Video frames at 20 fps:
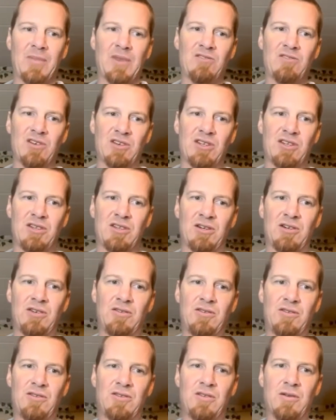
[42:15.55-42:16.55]
Just
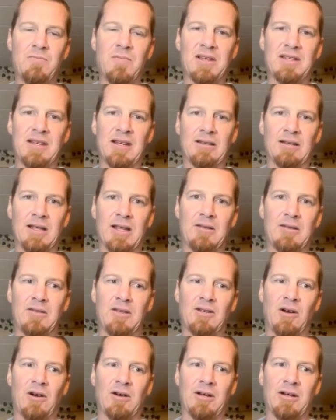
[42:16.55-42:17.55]
the missing link,
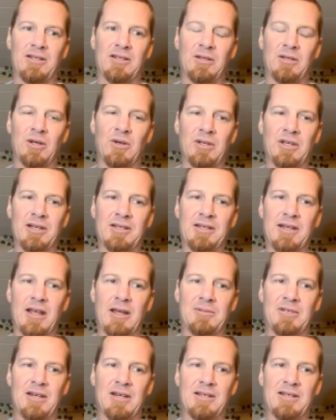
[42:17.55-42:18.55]
the darkness, the loneliness, the
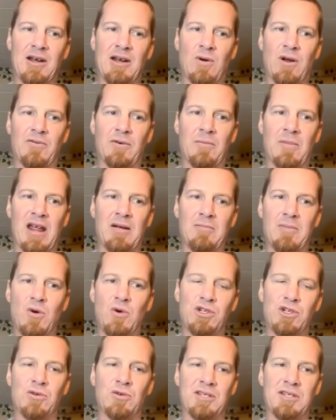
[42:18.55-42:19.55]
emptiness. However, my
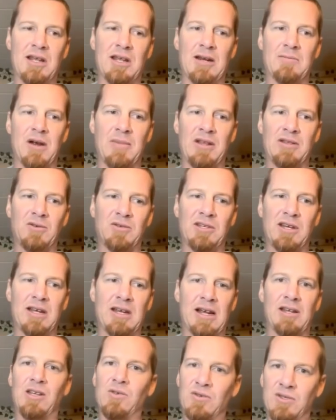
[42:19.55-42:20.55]
emotional state, my mental state
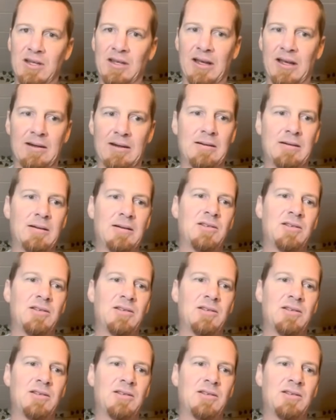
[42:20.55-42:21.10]
got used to that.